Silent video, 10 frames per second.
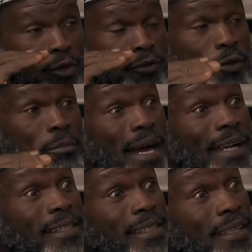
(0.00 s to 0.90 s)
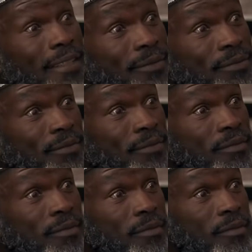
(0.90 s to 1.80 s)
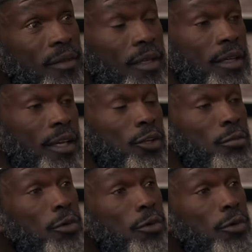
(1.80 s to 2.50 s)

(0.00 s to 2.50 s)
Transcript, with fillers: of your mindset can you